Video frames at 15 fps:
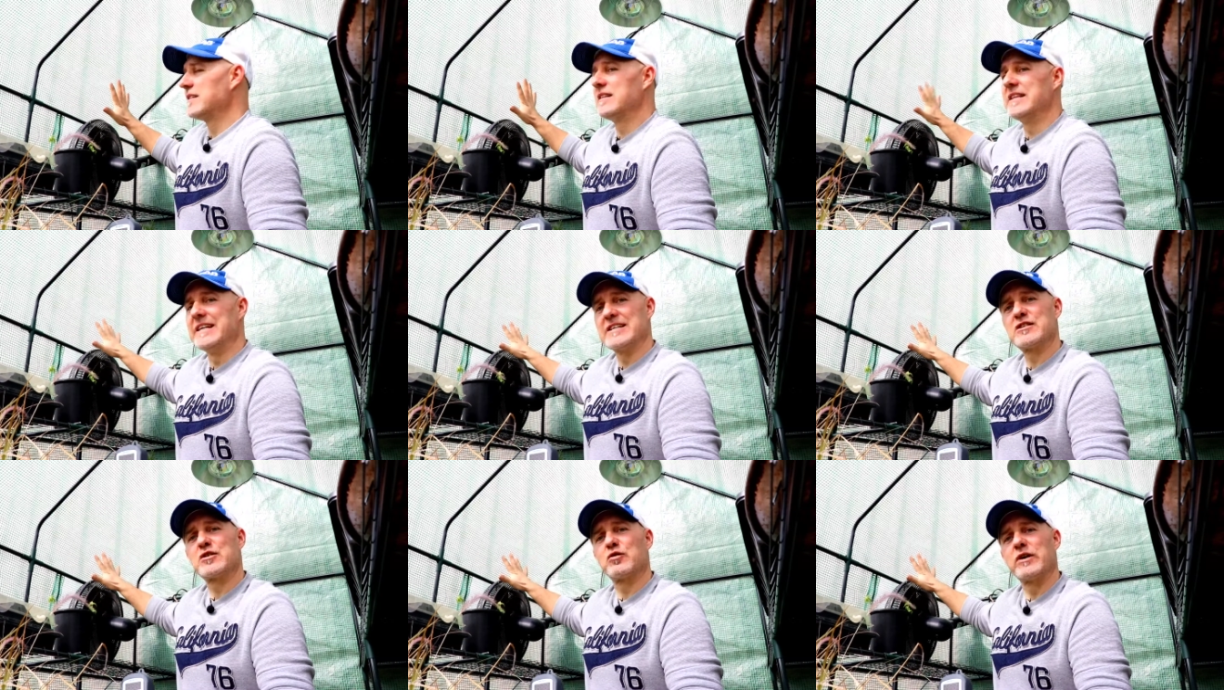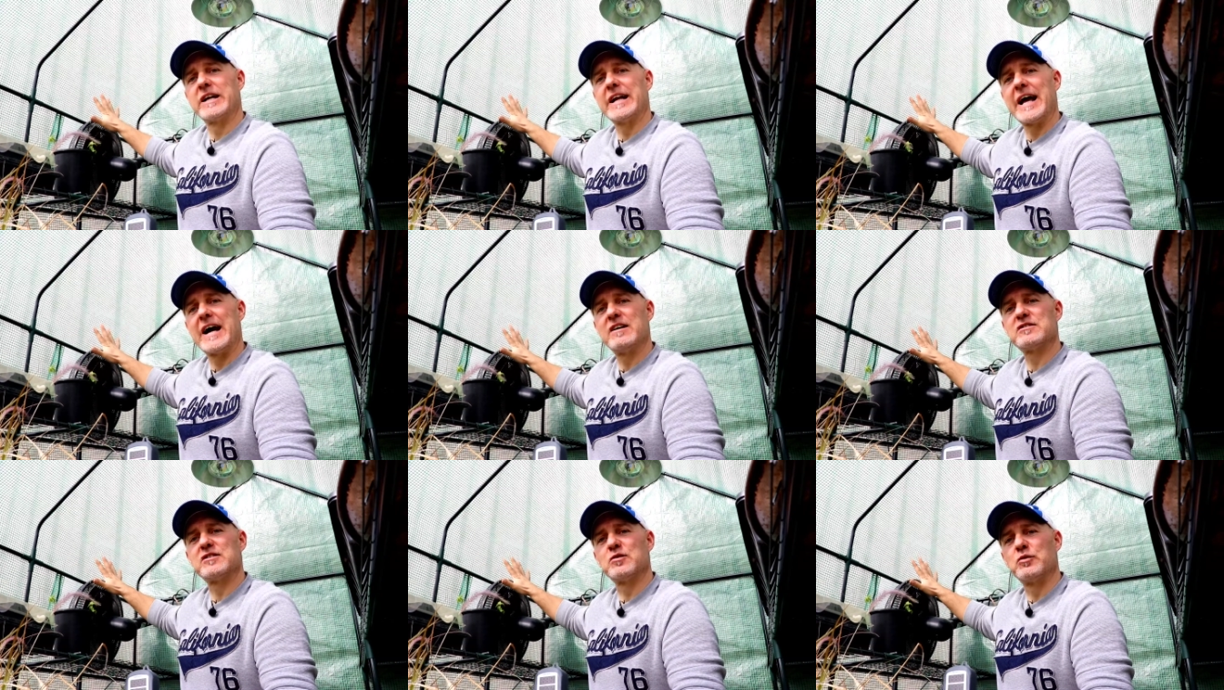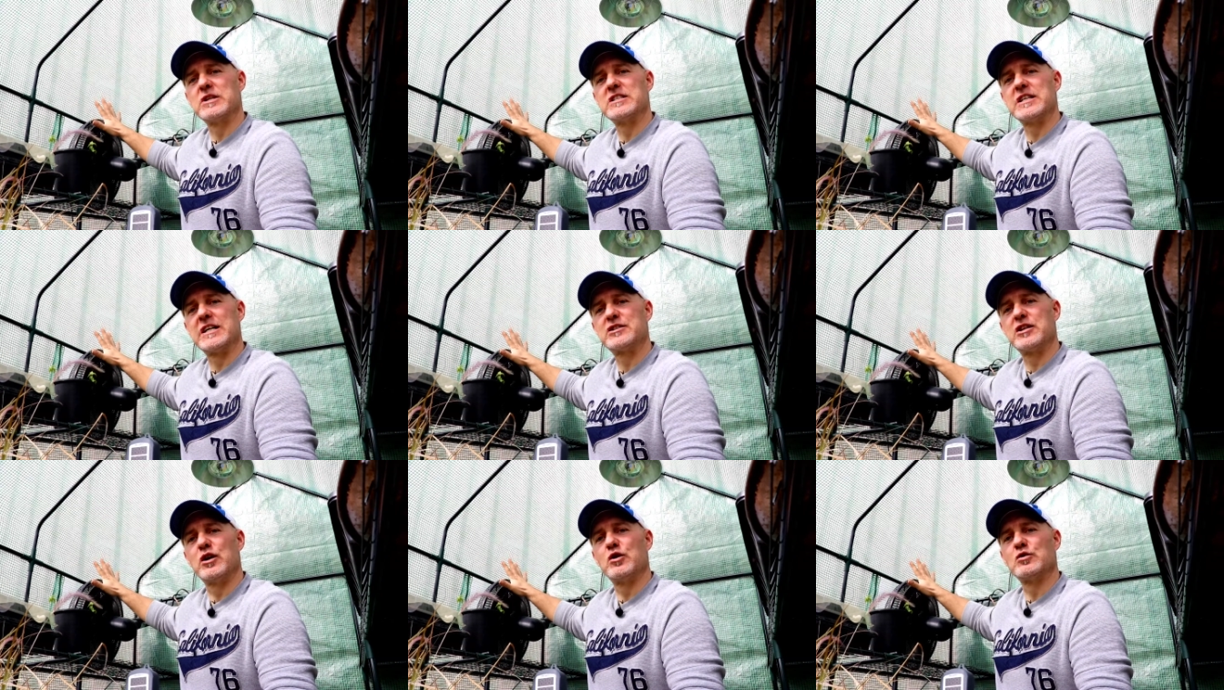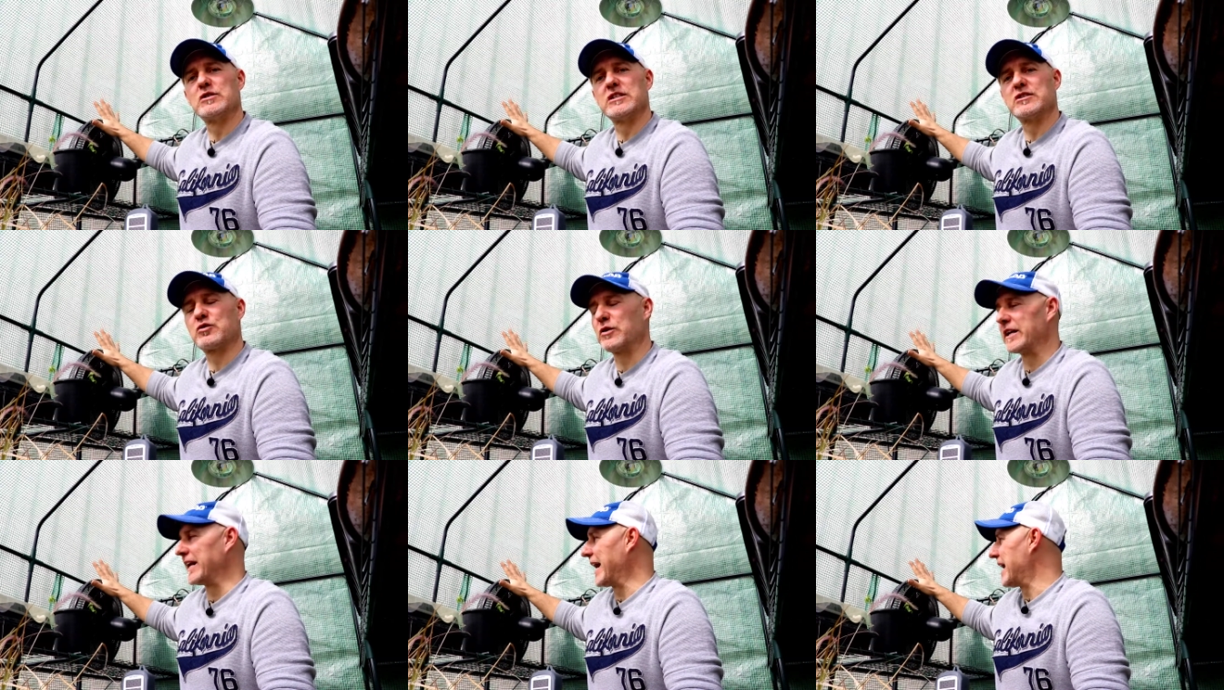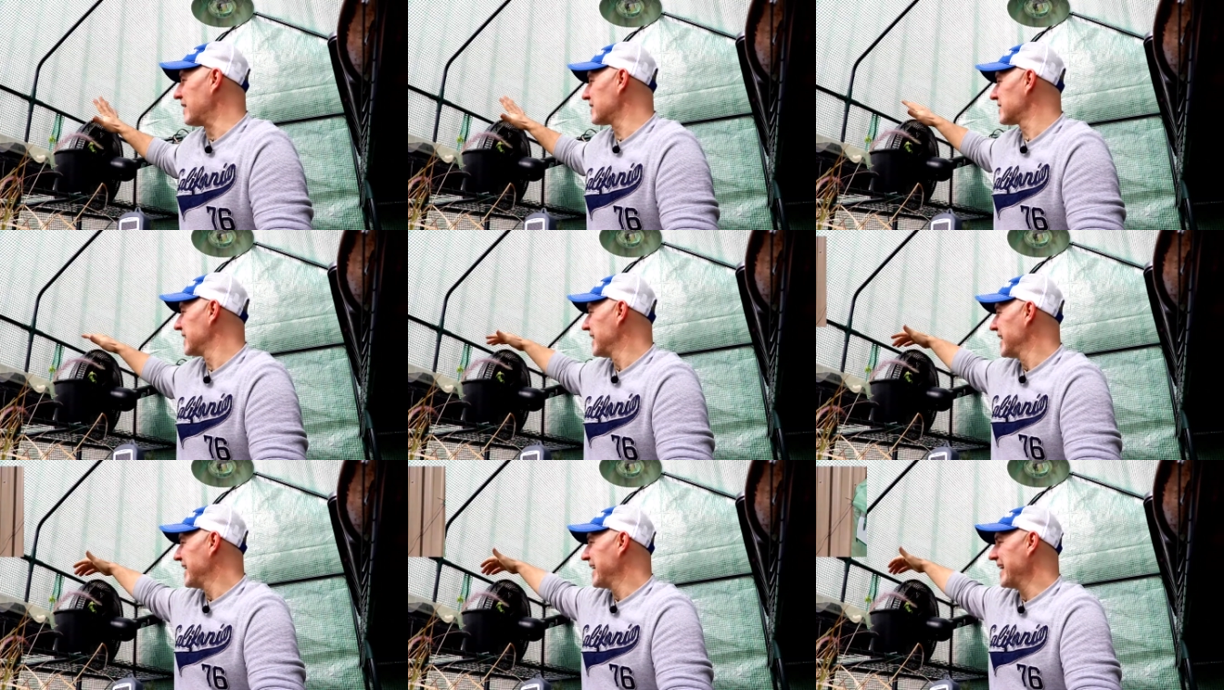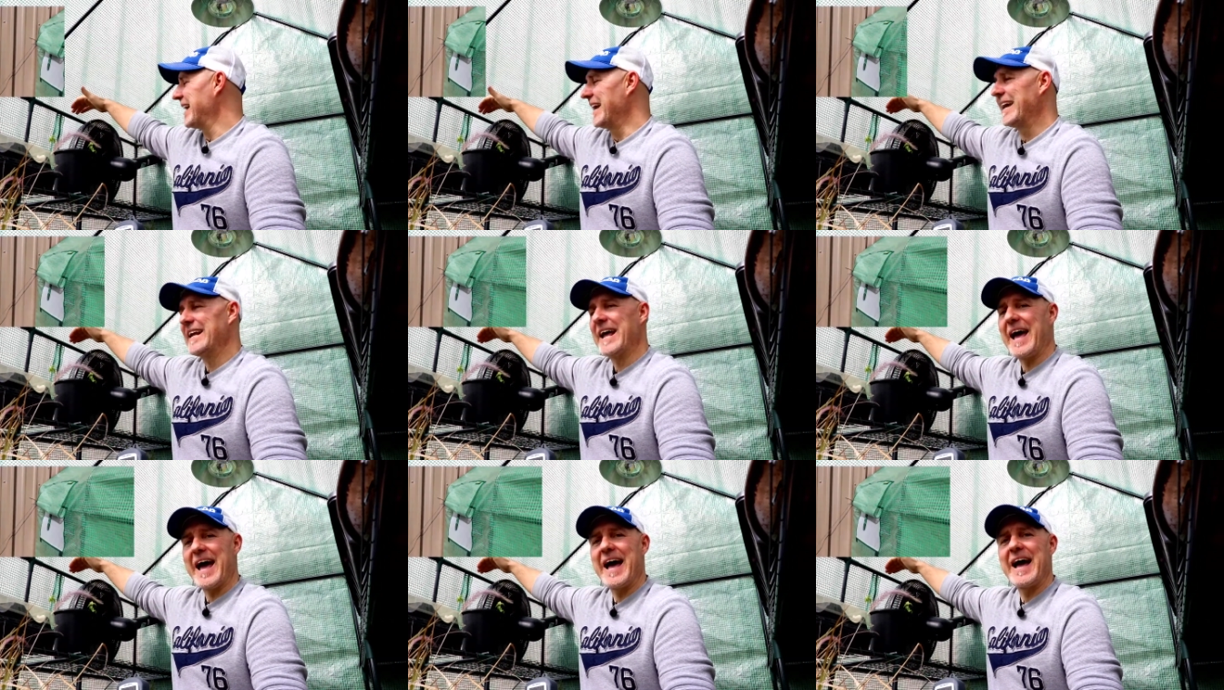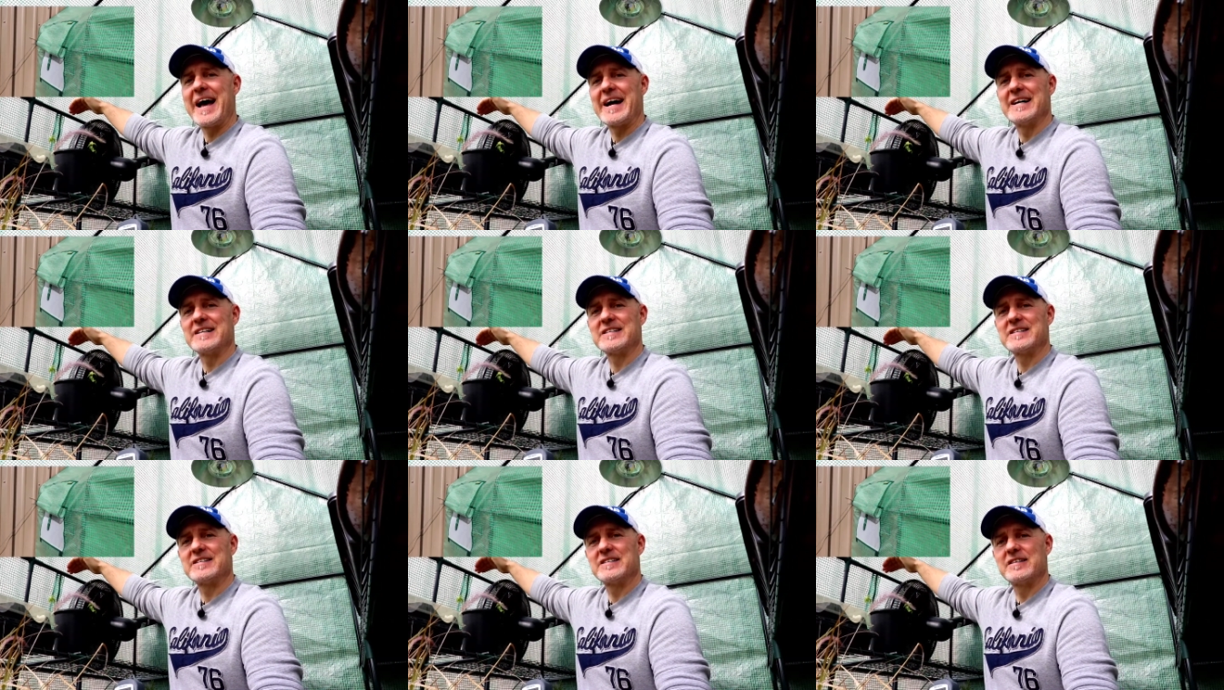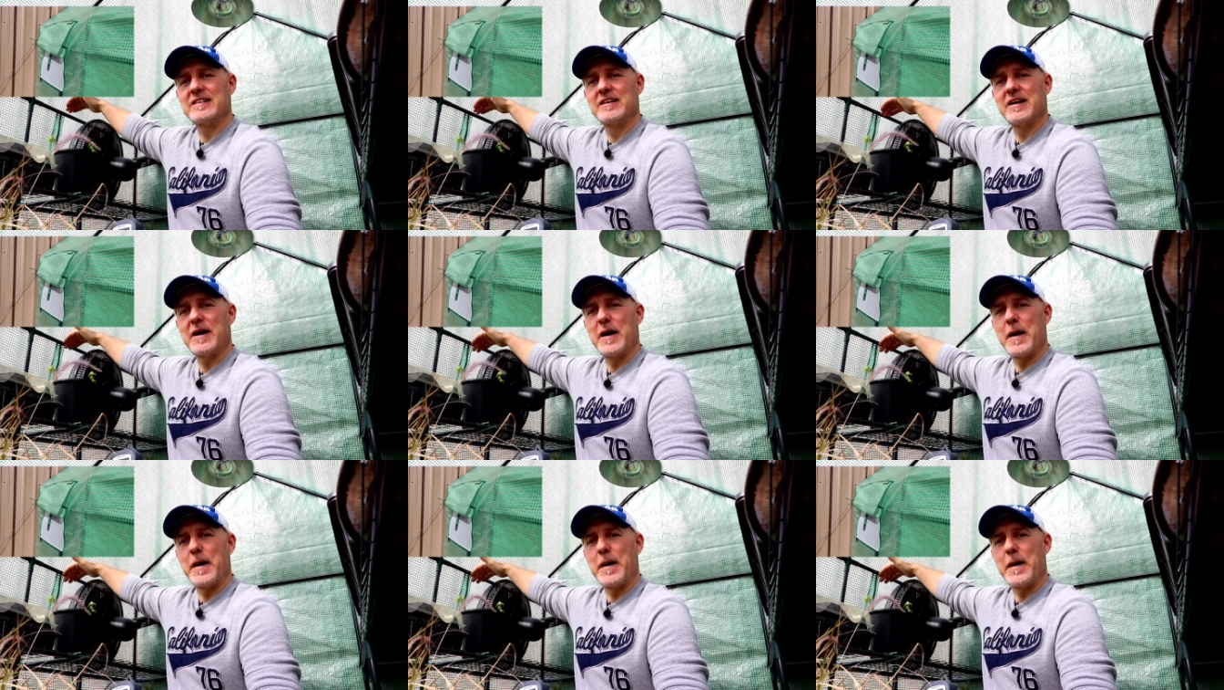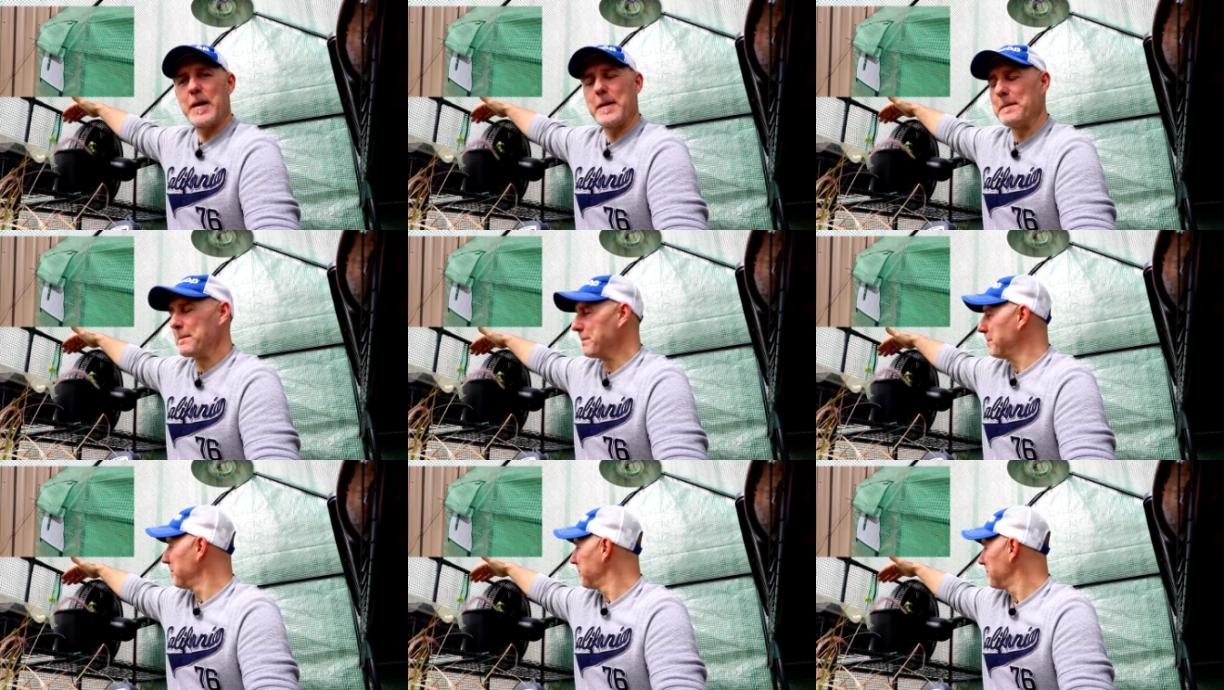this greenhouse, and the reason I chose this greenhouse, it has um,